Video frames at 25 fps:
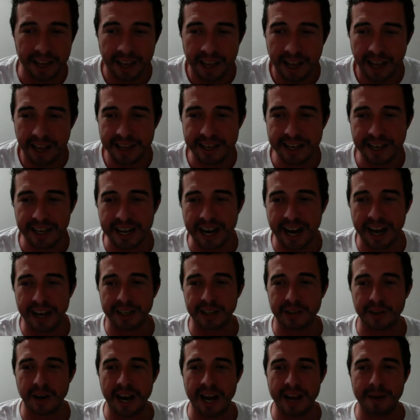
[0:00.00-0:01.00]
You got
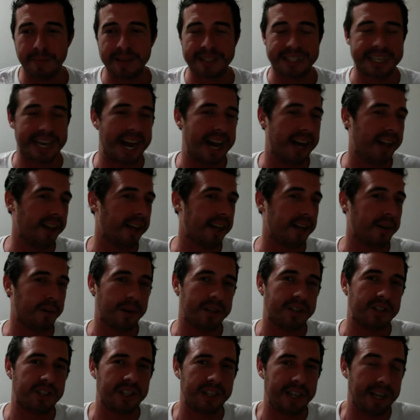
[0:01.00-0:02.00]
Gran Metalik,
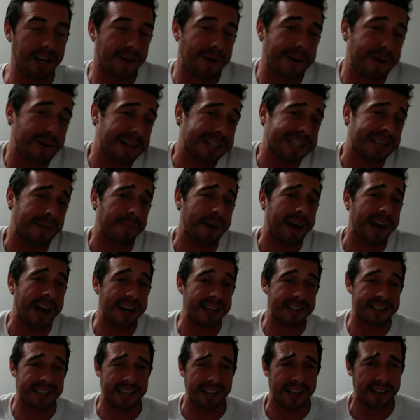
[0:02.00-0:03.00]
which, he wears a
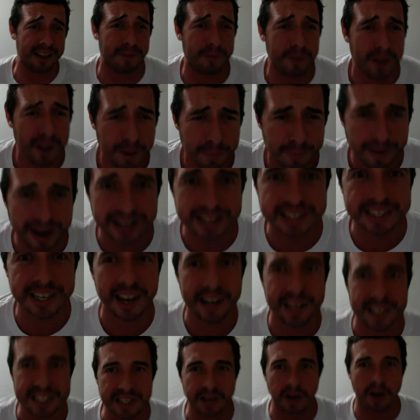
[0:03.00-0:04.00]
mask. And if my son
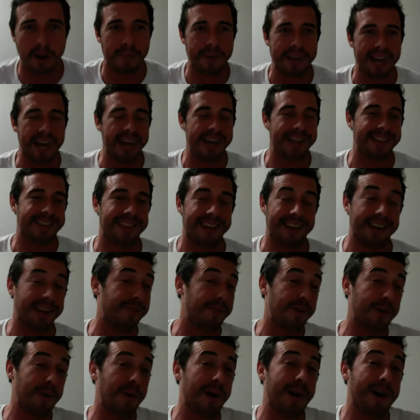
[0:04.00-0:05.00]
has taught me anything, if
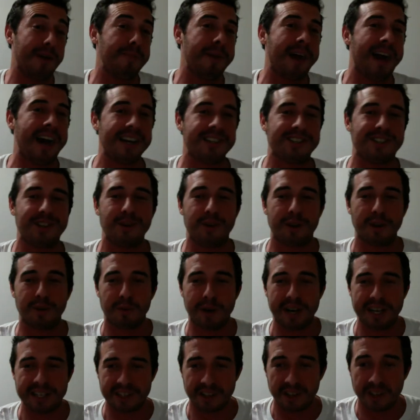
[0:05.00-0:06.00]
you wear a mask, you can
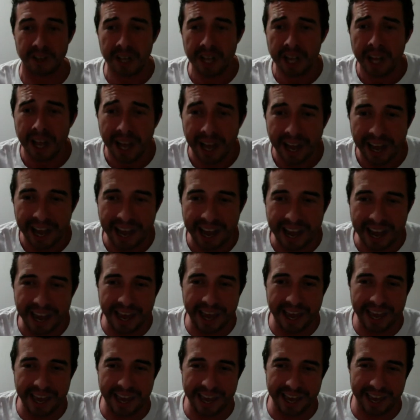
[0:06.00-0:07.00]
wrestle. And
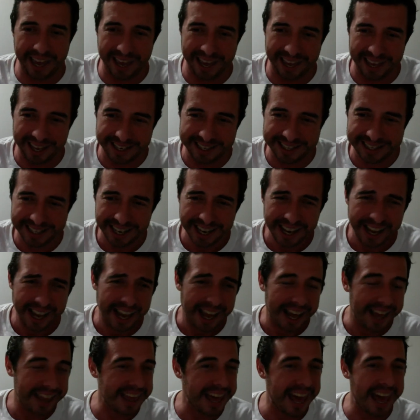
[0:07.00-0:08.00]

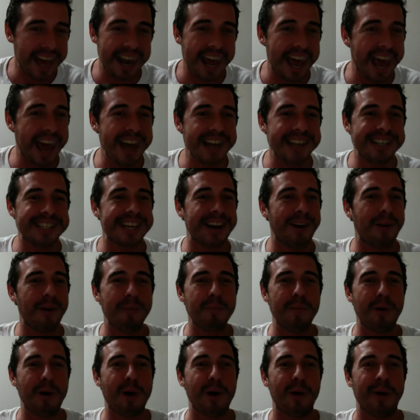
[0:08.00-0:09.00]
then Enzo
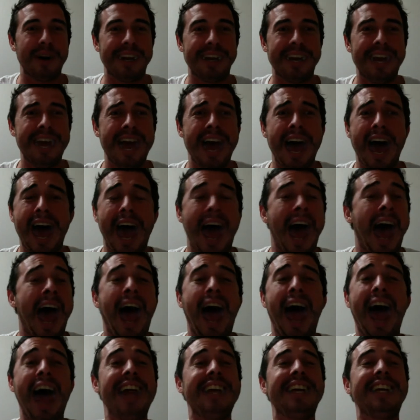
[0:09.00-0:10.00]
Amore.
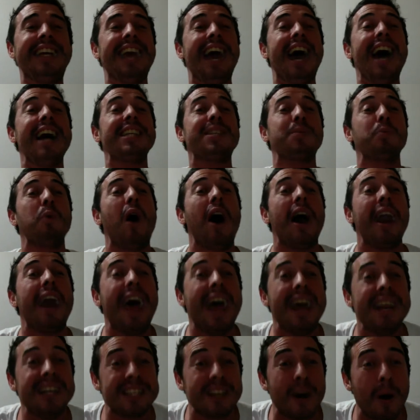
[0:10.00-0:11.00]
And guess what
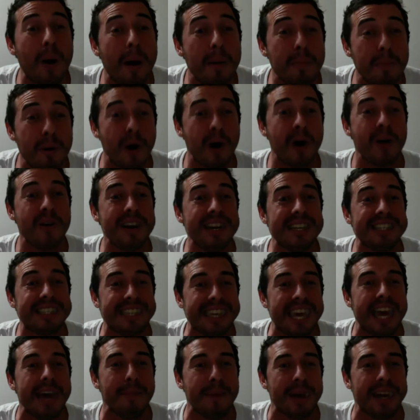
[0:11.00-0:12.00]
Enzo Amore's
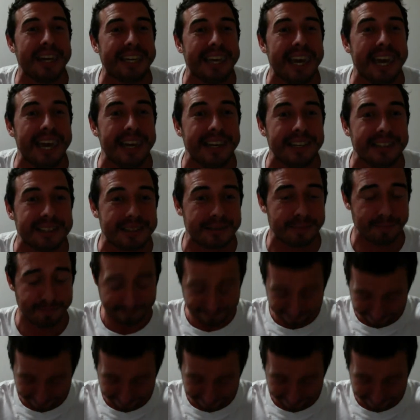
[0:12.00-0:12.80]
gimmick is?